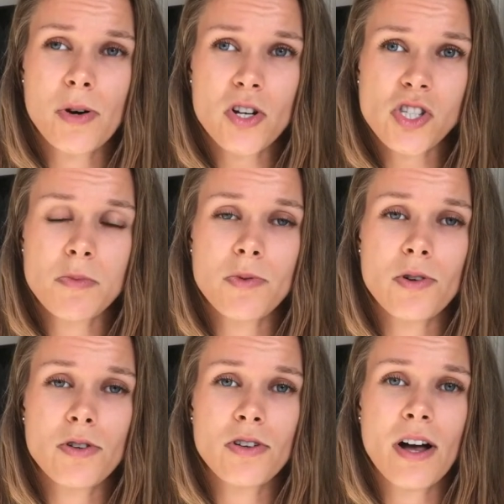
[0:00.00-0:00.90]

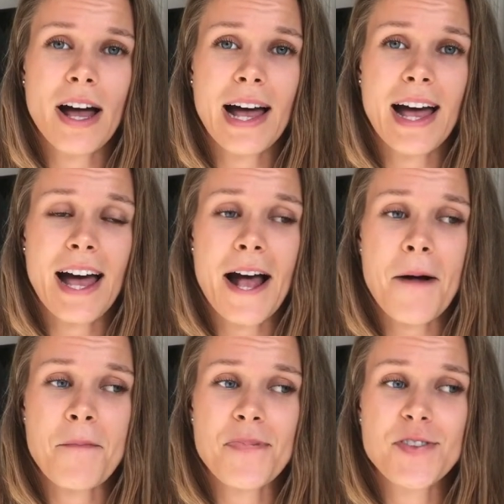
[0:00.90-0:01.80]
possible
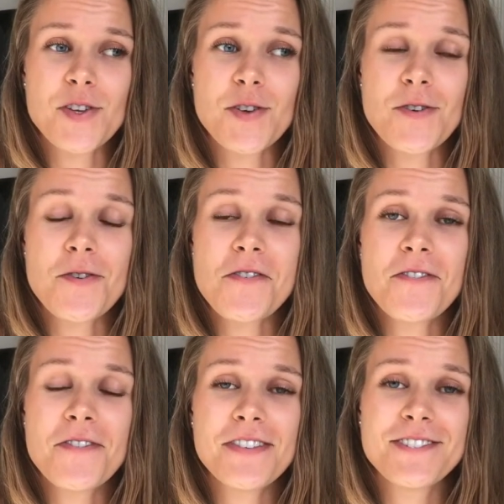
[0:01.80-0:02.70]
to
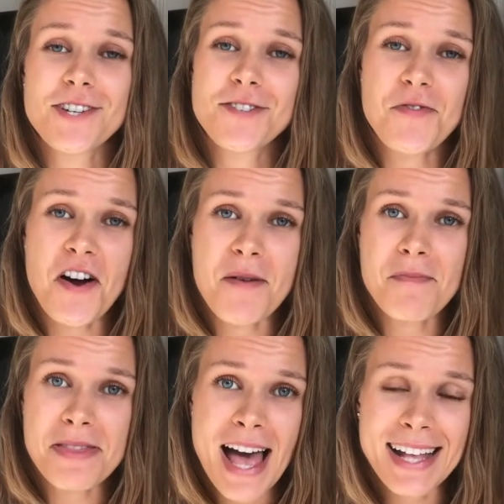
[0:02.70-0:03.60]
just
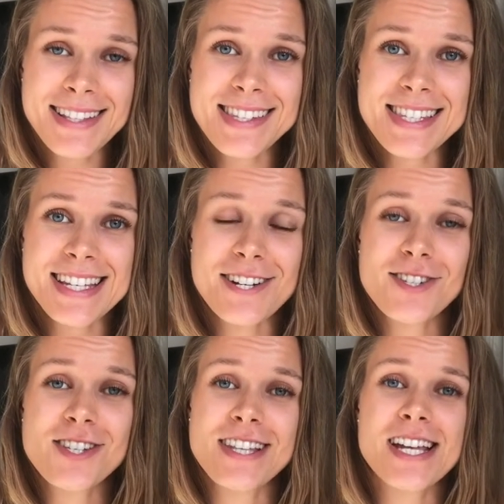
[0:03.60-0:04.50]
farm plants in a
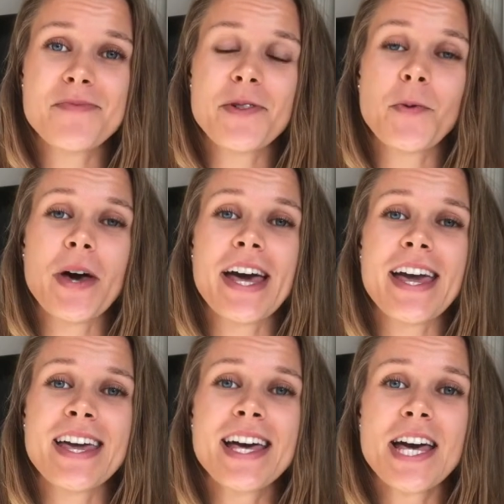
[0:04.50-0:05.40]
sustainable
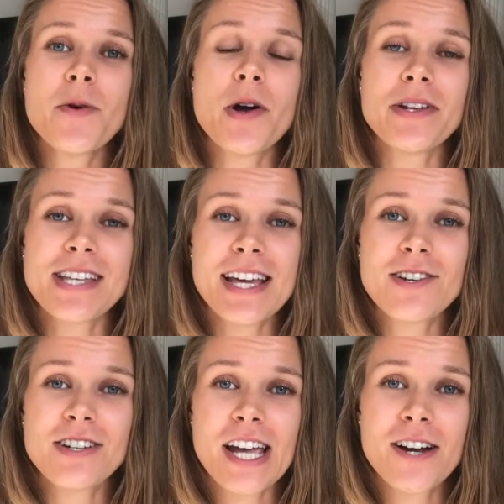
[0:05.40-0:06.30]
way where we take
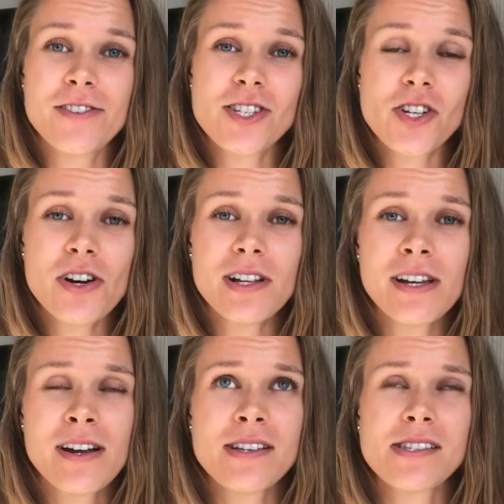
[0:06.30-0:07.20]
good care of the soil.
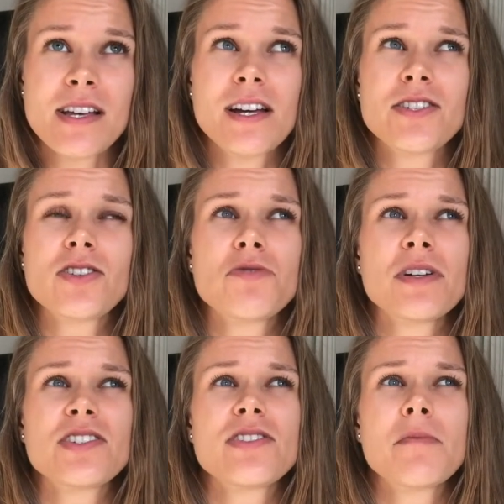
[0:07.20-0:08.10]
There's a
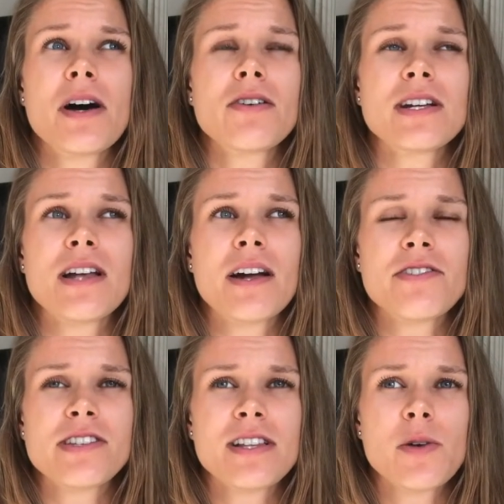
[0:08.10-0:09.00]
documentary about it. I
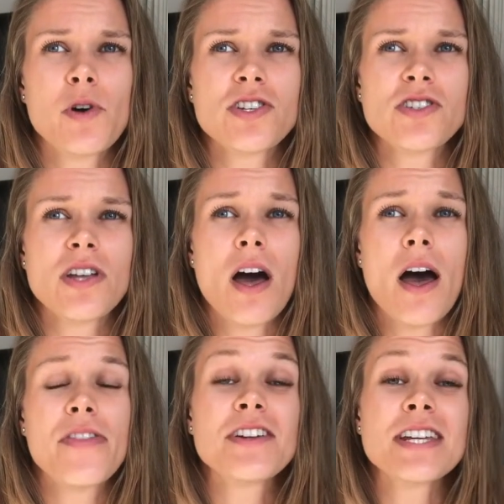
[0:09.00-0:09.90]
recently watched
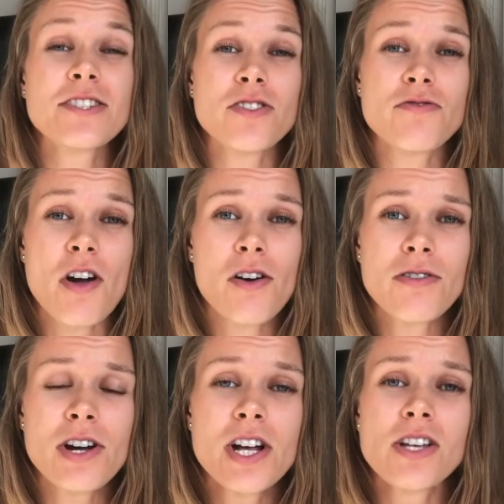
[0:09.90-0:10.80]
The Need to
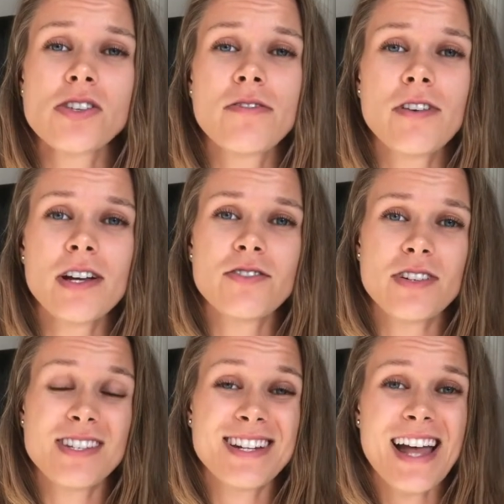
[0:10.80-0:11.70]
Grow. So if you're
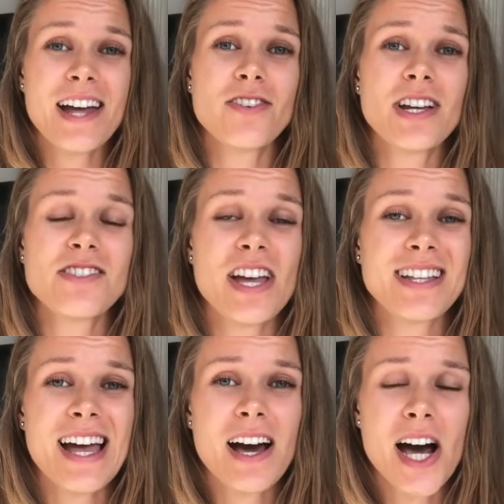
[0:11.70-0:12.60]
interested in that, you can check
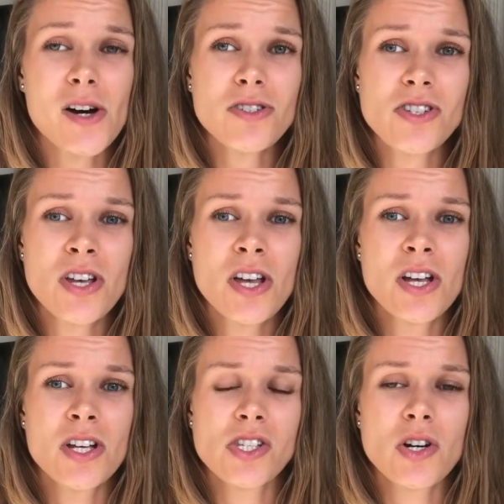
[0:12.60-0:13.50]
that out.
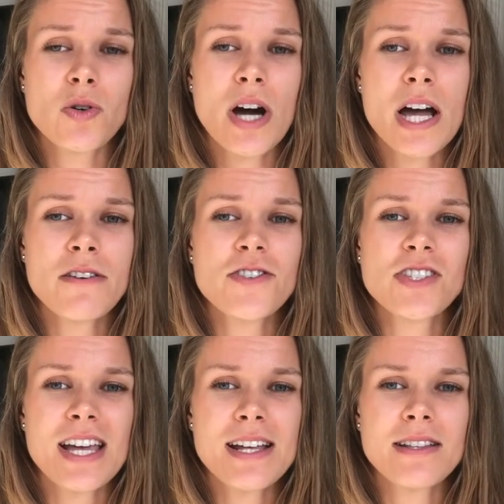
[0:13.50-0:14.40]
So kind of
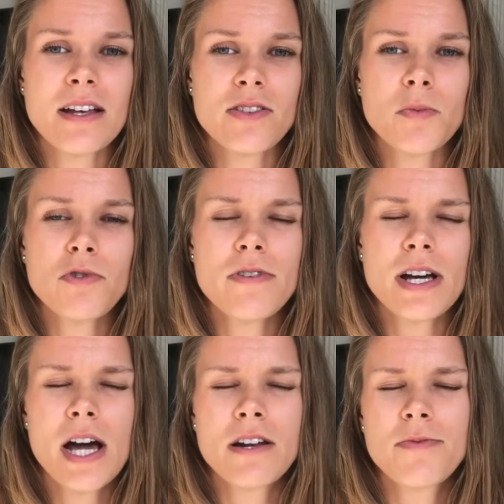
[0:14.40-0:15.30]
state that the movie
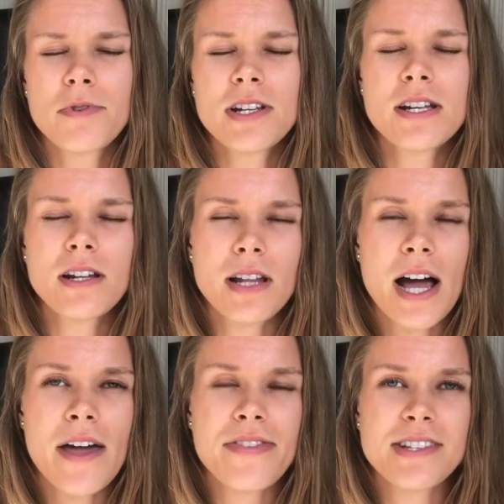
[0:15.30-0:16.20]
kind of put it in a
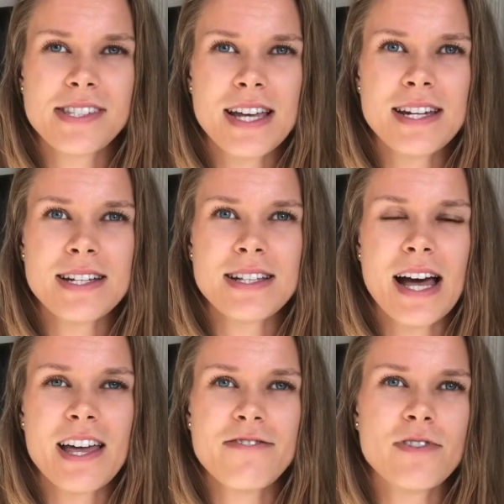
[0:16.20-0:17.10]
light, stating
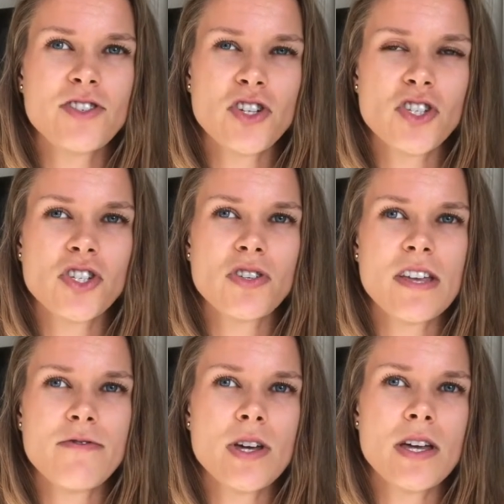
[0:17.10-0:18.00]
that
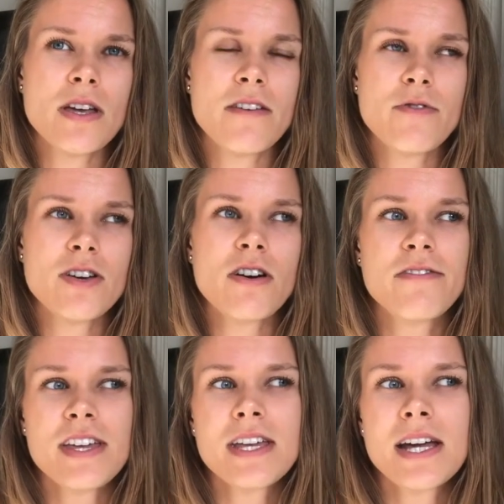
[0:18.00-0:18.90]
if we go
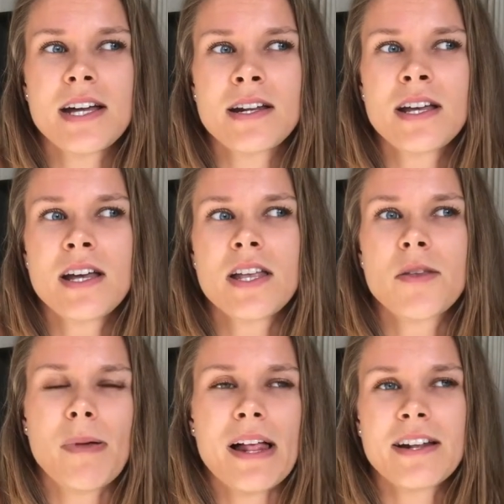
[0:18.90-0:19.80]
vegan, the
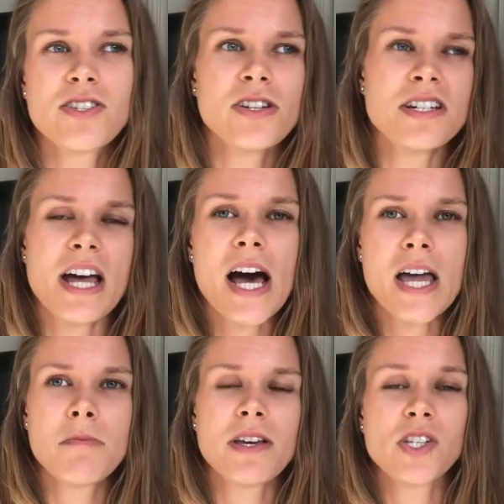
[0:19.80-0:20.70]
planet is going to
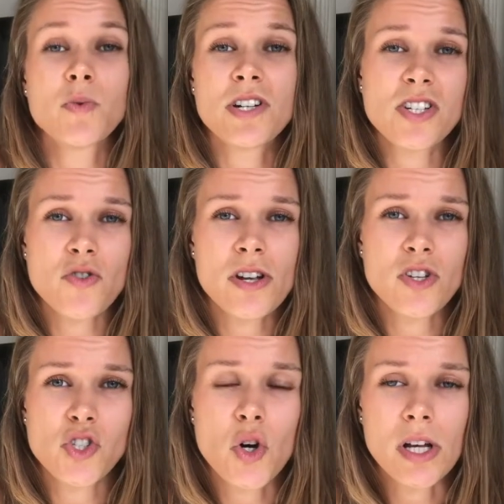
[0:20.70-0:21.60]
die because we're destroying the
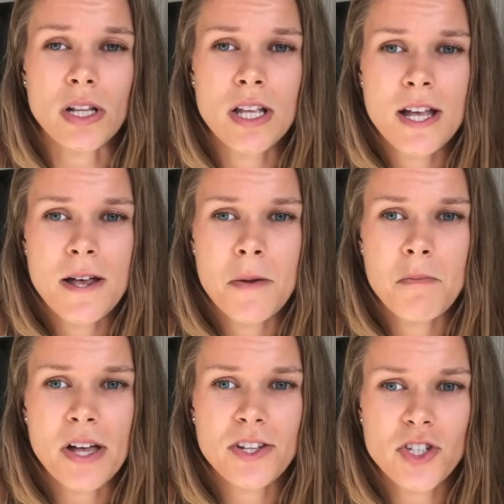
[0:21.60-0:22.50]
soil.
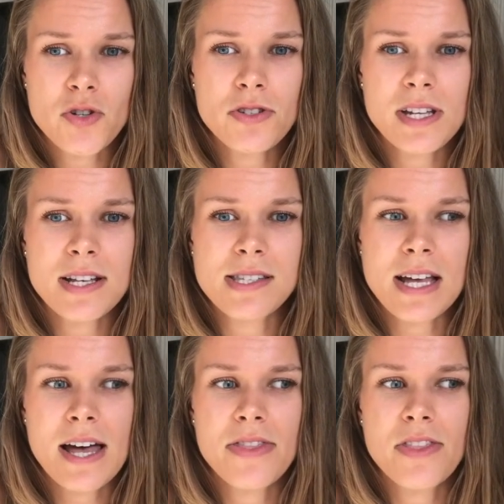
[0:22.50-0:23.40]
But the truth is
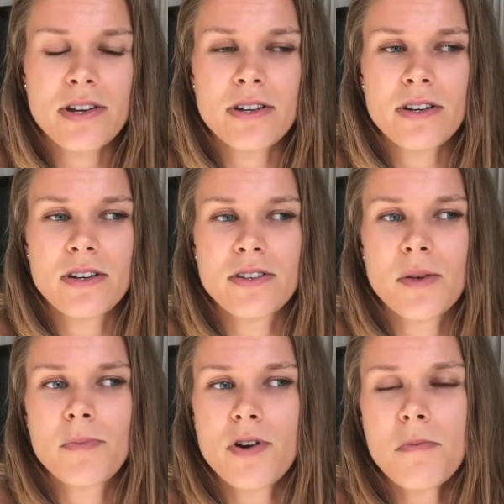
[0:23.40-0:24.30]
that
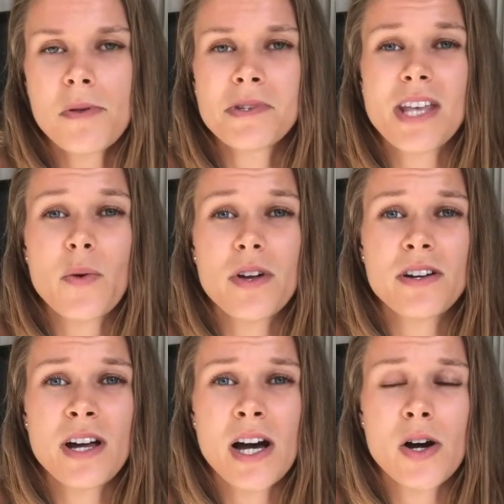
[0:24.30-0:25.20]
the problems that we are
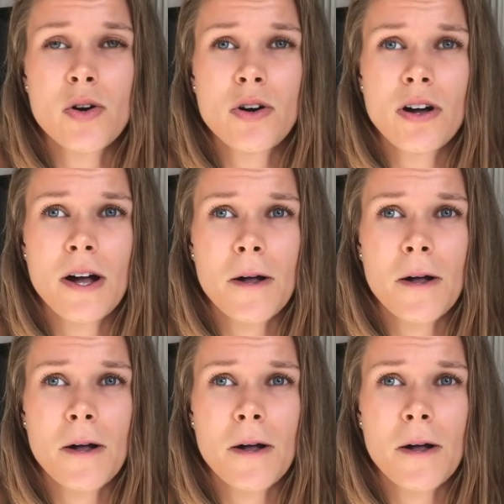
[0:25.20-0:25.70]
now